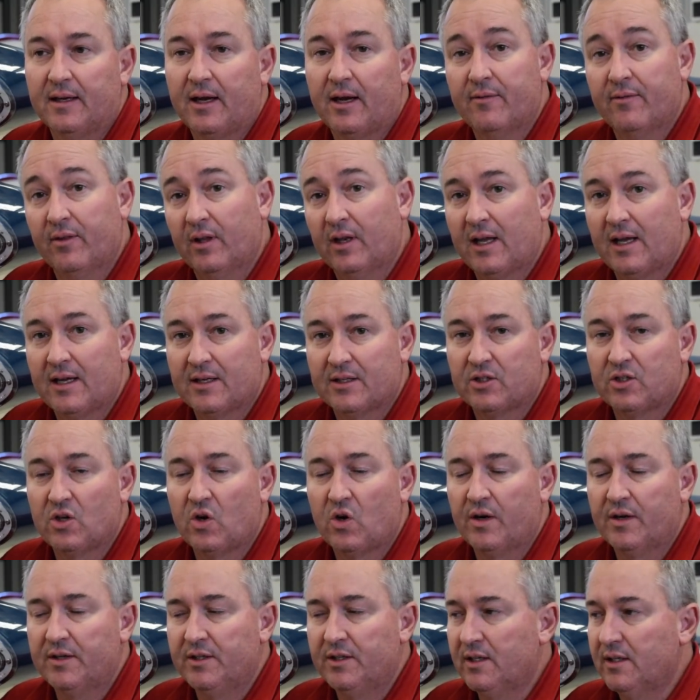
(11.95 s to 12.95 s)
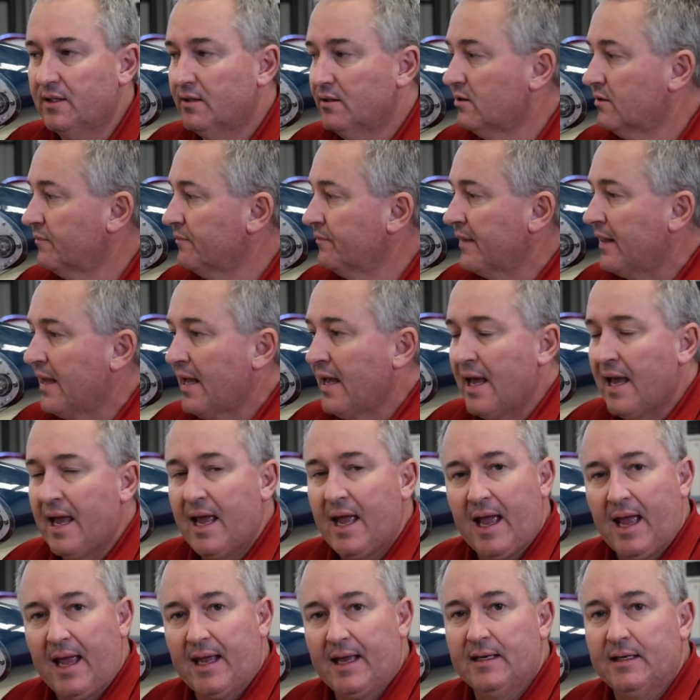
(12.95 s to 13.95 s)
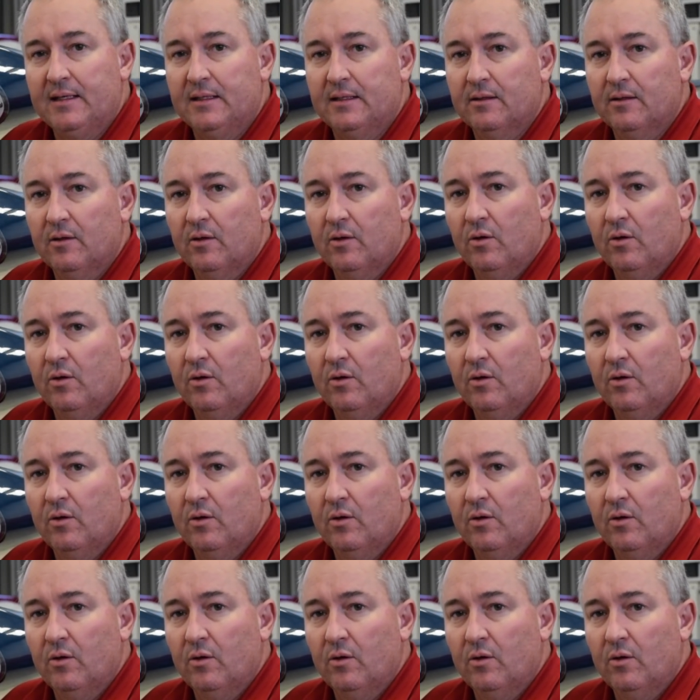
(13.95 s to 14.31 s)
over the last 9 years. And